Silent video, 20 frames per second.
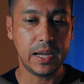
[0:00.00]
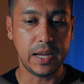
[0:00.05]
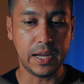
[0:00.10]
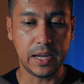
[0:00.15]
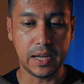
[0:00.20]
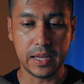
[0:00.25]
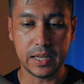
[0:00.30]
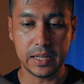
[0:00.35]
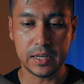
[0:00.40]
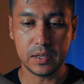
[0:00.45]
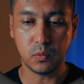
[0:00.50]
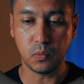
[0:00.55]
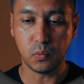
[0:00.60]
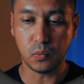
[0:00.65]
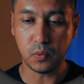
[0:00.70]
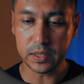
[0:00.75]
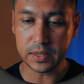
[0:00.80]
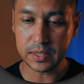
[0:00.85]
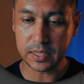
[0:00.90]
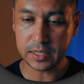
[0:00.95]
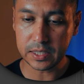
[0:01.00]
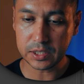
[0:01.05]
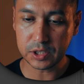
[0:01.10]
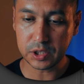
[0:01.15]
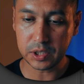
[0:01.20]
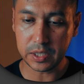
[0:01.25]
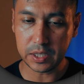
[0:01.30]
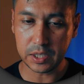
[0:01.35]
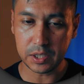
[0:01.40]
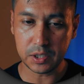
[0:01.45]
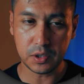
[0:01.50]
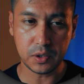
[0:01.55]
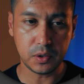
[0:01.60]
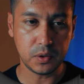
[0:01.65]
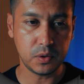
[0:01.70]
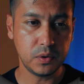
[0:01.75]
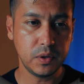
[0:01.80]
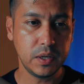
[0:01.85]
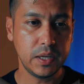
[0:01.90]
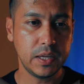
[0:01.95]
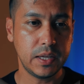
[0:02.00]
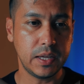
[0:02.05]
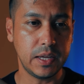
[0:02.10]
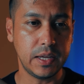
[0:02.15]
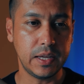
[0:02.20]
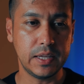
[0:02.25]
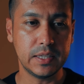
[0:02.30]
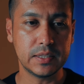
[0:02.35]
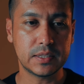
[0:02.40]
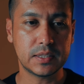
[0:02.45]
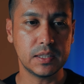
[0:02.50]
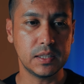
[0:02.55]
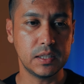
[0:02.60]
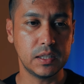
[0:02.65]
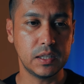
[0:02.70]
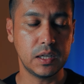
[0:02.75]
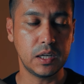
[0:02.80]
and one thing that you need to do is